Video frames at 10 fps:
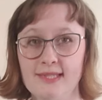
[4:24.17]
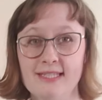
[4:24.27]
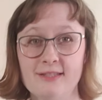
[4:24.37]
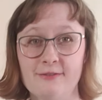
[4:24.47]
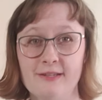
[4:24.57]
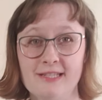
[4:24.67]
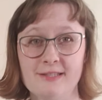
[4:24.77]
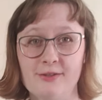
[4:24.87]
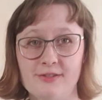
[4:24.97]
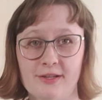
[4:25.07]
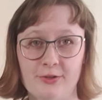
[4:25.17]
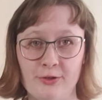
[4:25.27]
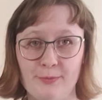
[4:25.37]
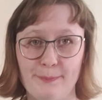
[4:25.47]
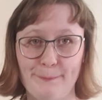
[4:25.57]
it's a fake
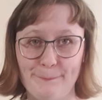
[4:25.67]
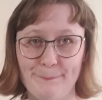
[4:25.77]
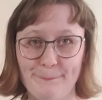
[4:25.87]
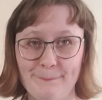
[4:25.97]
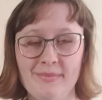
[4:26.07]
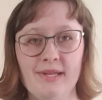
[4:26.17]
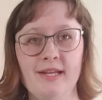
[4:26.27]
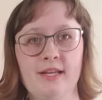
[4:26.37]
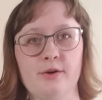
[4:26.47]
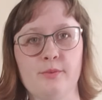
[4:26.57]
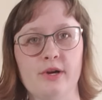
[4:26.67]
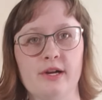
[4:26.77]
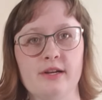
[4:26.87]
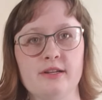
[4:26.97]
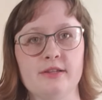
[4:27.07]
seersucker,
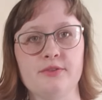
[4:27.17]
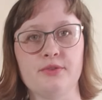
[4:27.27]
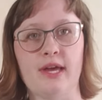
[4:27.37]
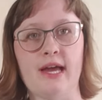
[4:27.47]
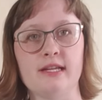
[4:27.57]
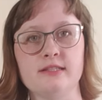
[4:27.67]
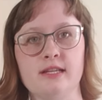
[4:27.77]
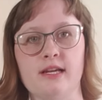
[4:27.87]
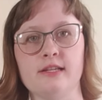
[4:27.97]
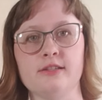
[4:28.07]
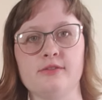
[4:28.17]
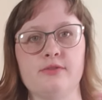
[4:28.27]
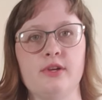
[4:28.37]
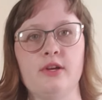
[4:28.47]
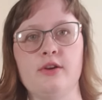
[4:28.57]
where that kind of
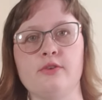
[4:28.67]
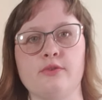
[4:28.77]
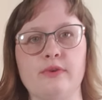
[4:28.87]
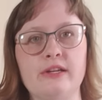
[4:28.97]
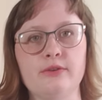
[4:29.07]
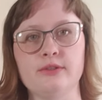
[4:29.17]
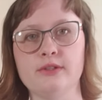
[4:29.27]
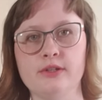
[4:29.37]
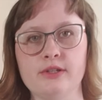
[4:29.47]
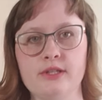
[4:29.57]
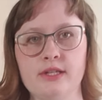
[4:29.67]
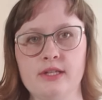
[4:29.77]
wrinkled look,